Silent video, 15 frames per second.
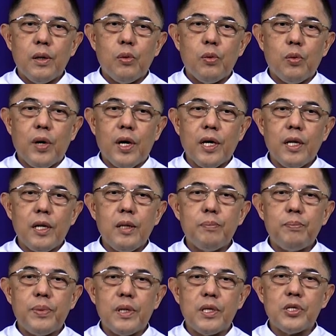while
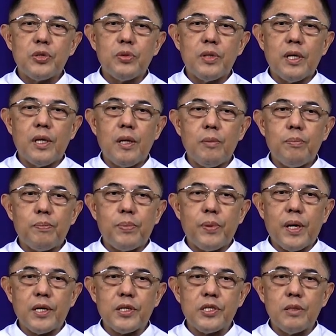personnel
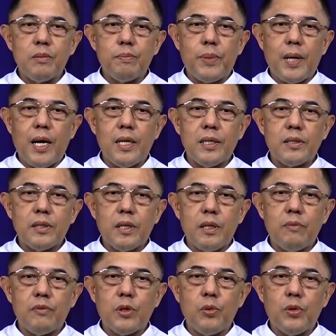press and pat
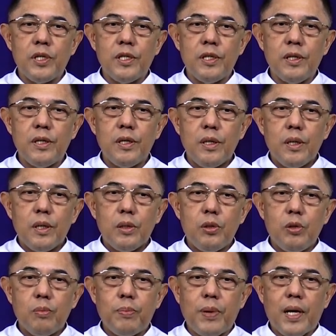everyone
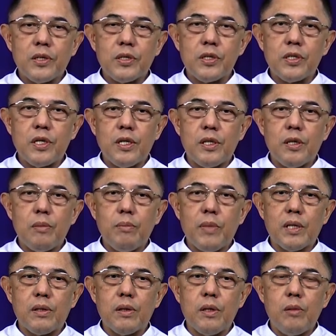who passes under
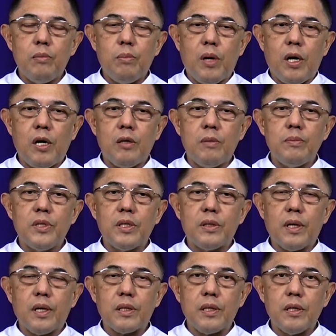metal and bomb
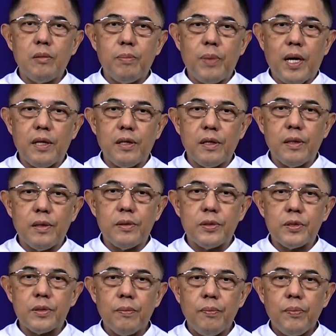detecting
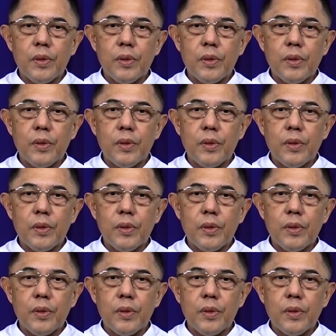panels.